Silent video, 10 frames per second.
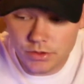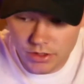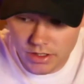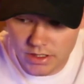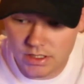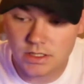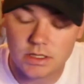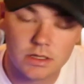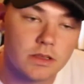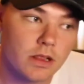you're going to
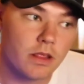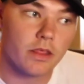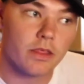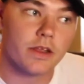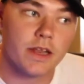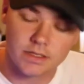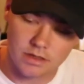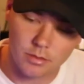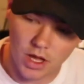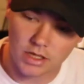see the next
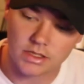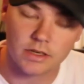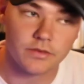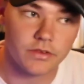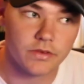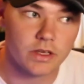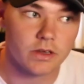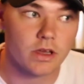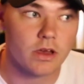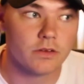unboxing of the video
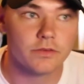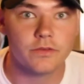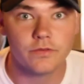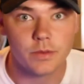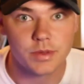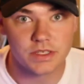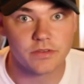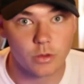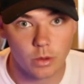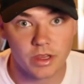of the piece of
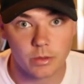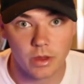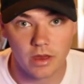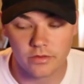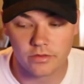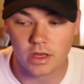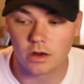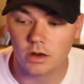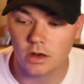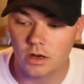equipment that we have over
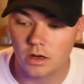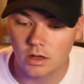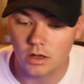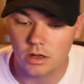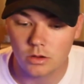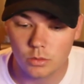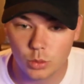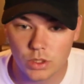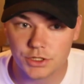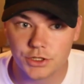there,
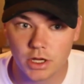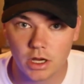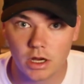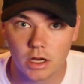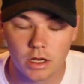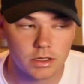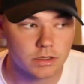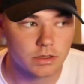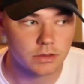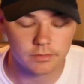which uh,
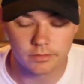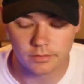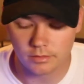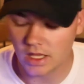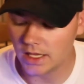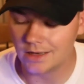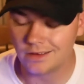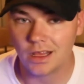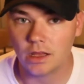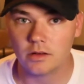hint
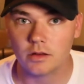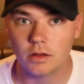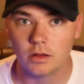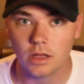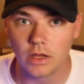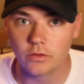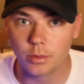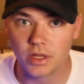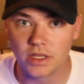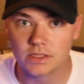hint, it
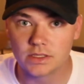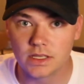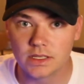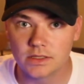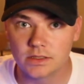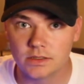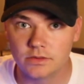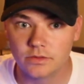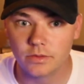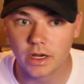replaces this
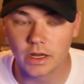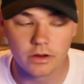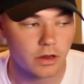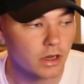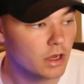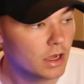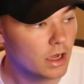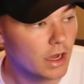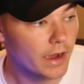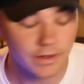right here.
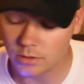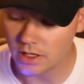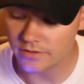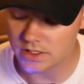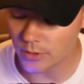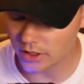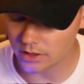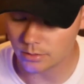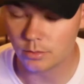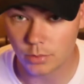I do love this mic,
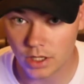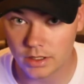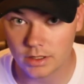but